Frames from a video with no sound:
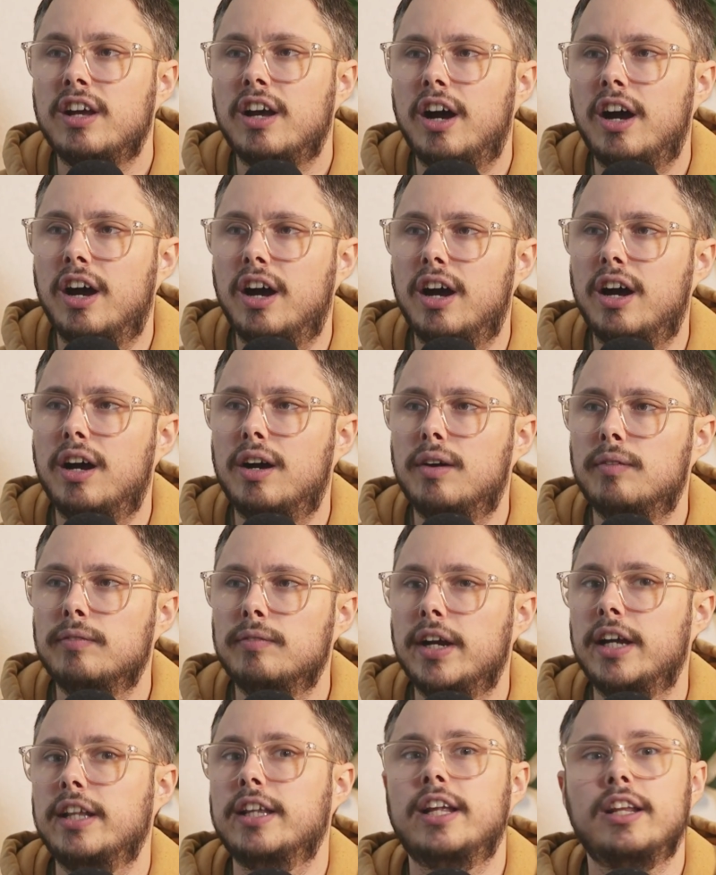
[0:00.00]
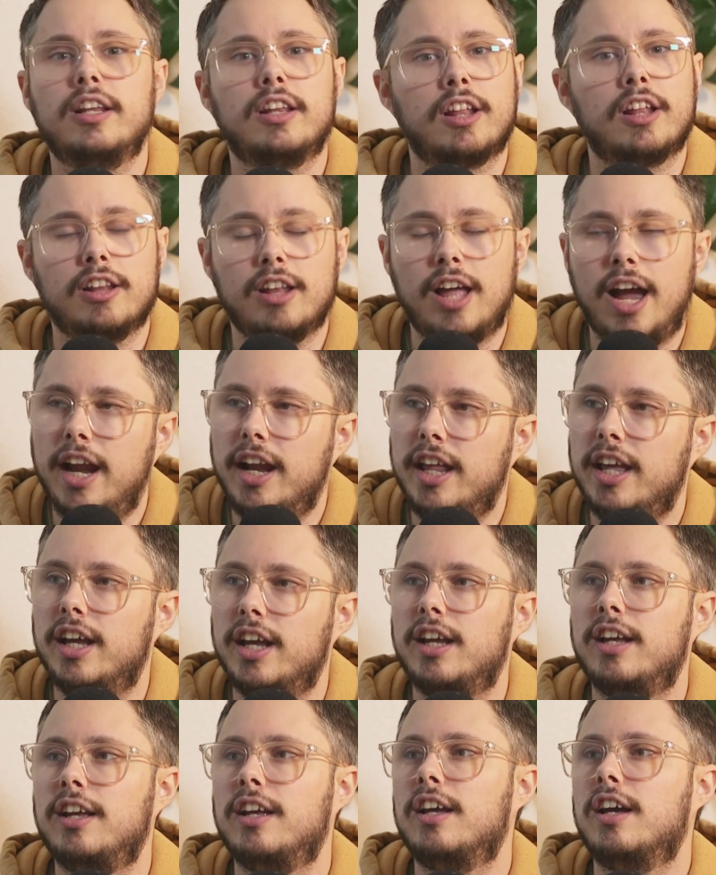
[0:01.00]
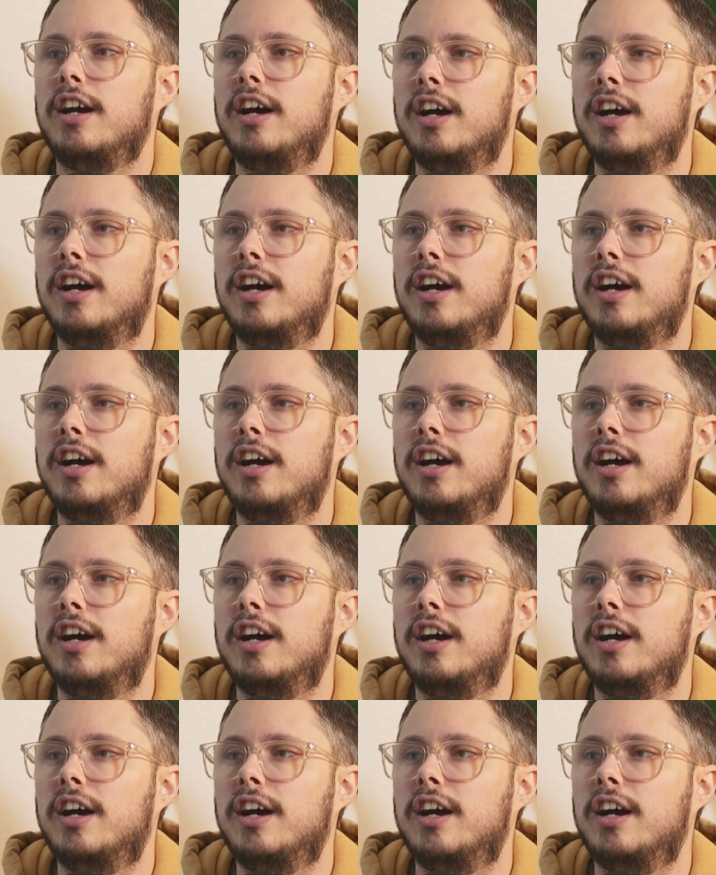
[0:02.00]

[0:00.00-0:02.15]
And then the lighting.